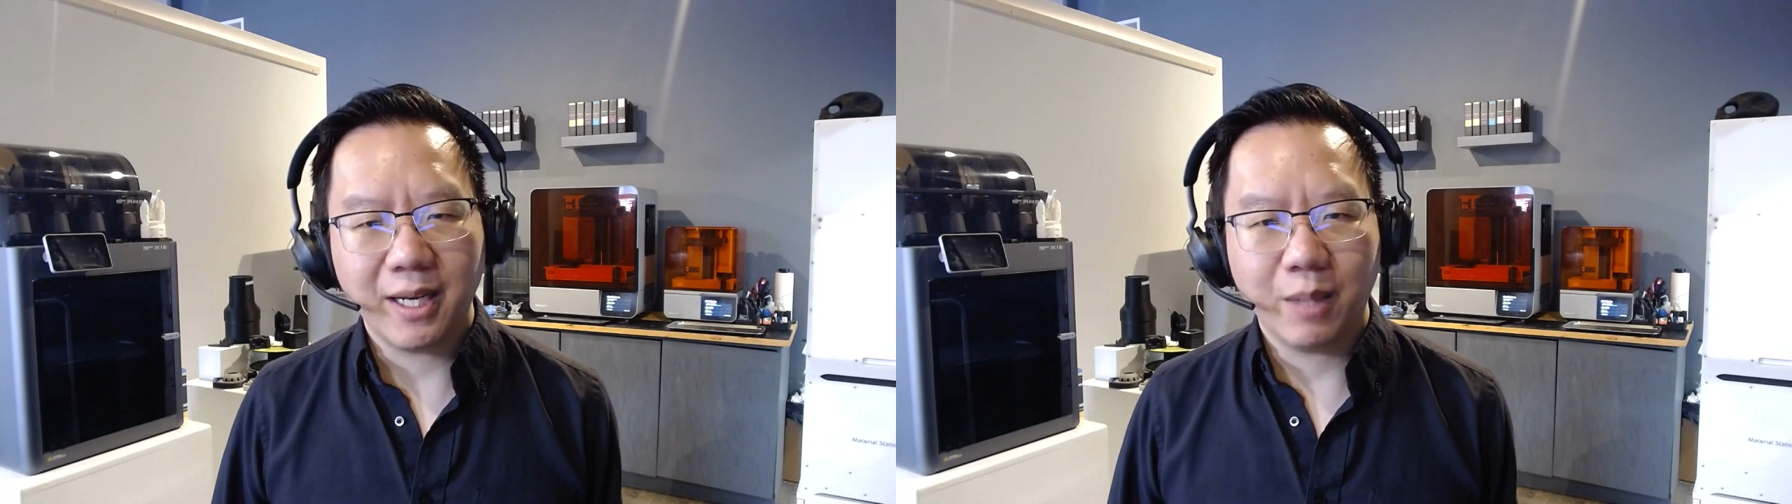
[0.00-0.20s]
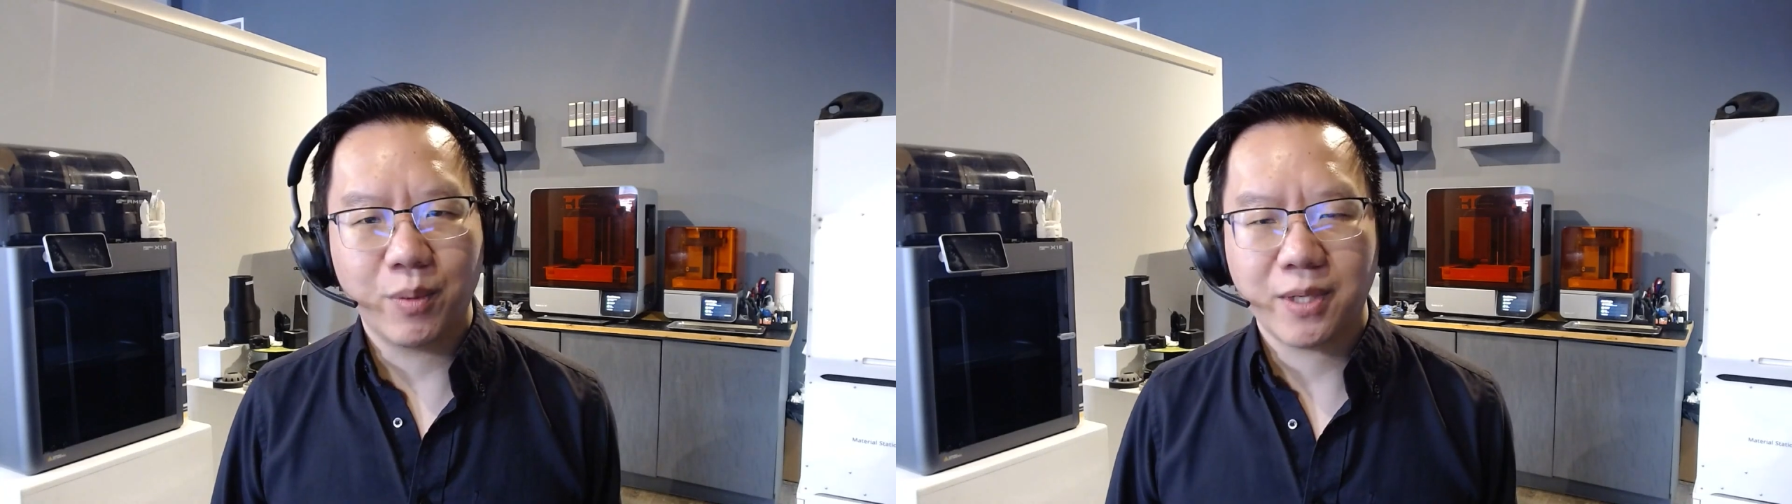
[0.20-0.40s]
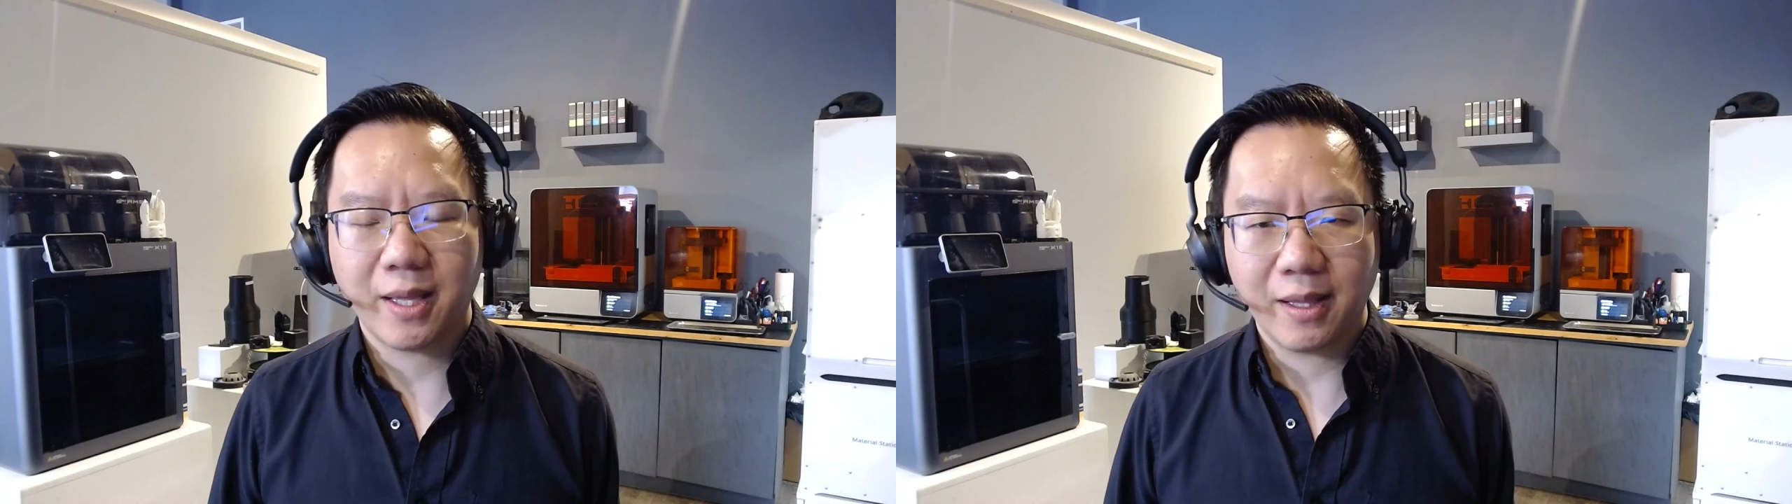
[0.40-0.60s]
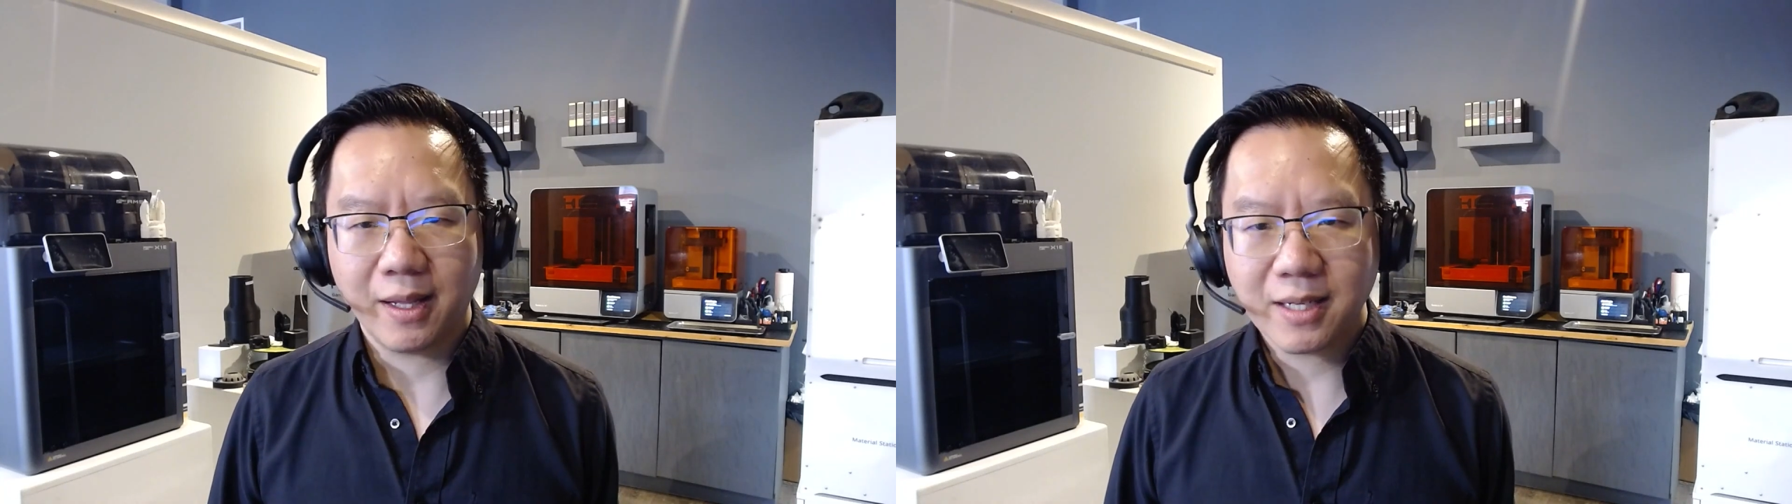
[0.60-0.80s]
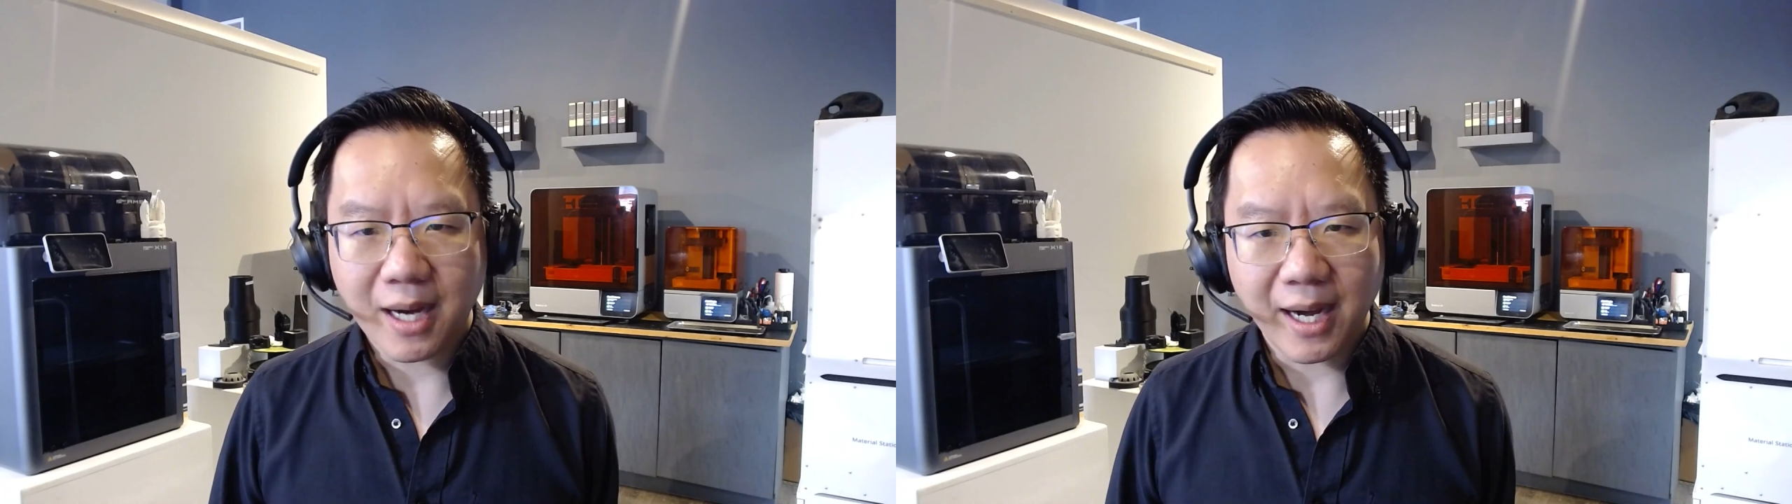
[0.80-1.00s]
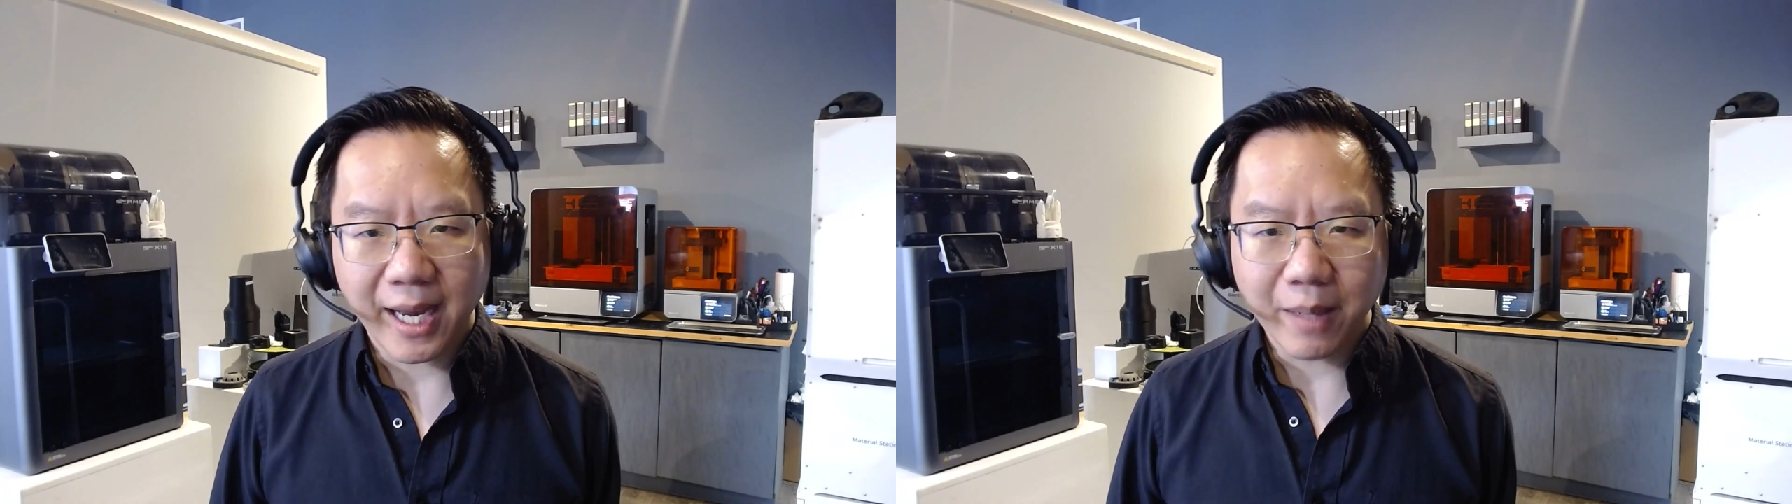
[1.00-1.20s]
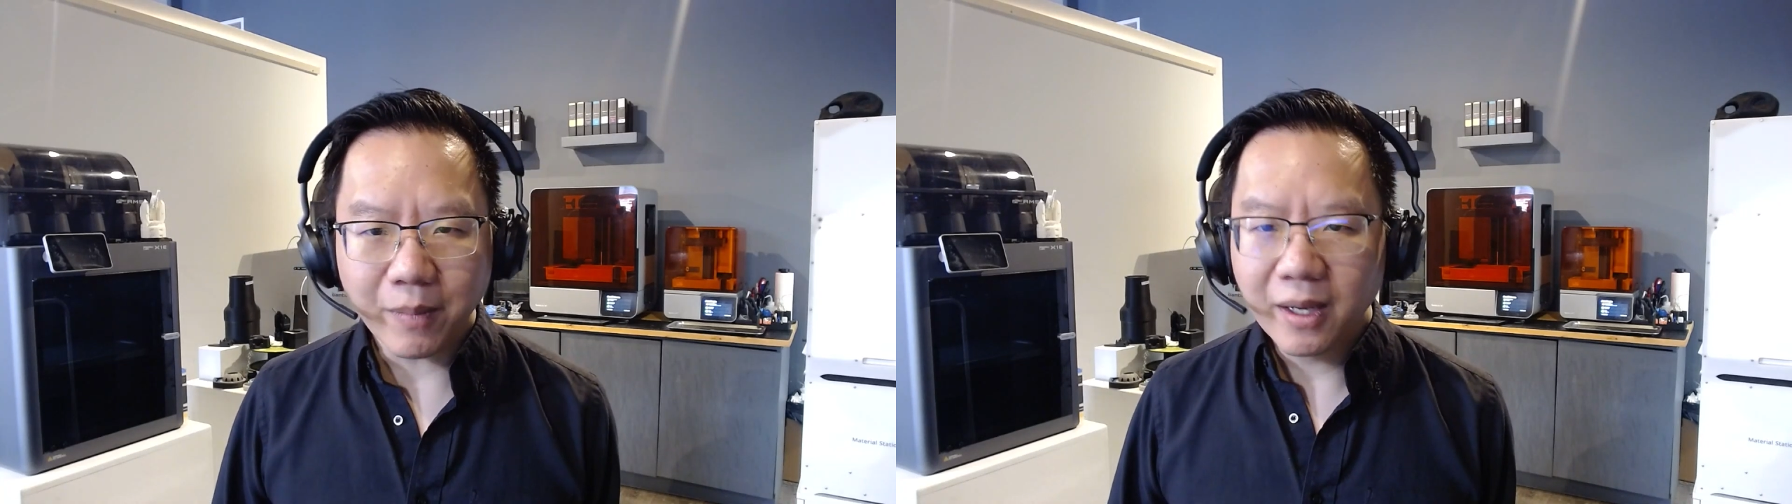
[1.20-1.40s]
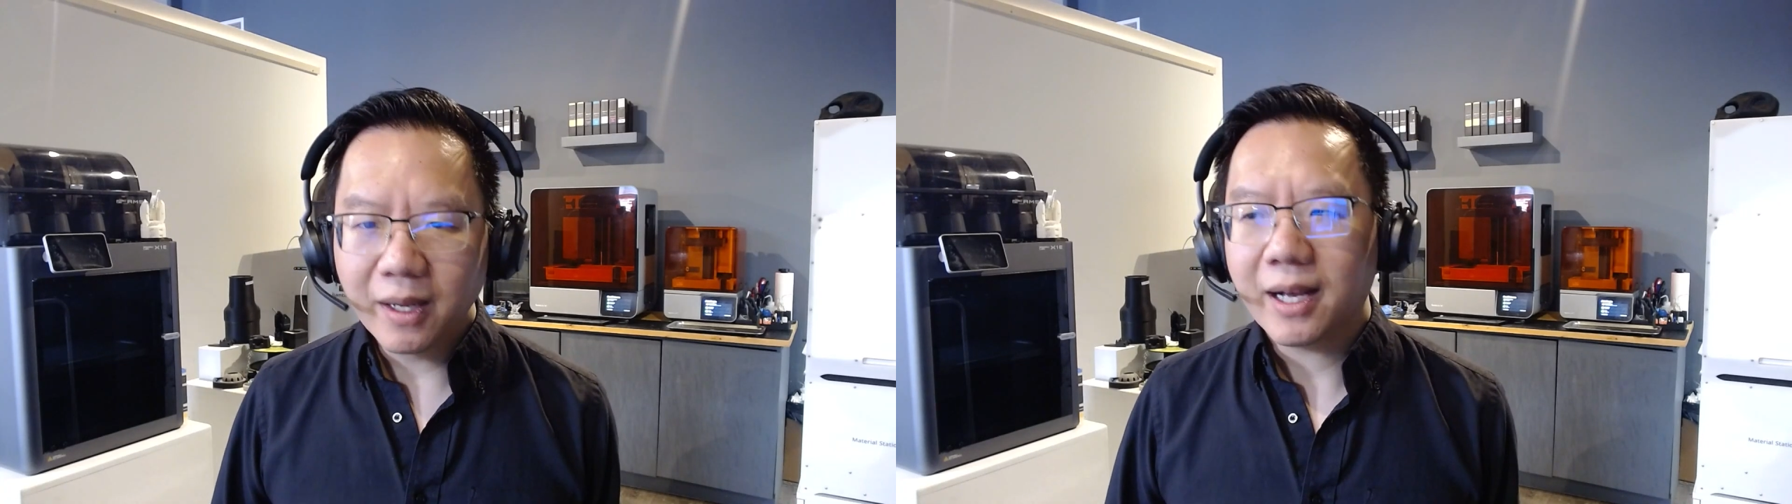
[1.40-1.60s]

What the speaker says: 80% of the time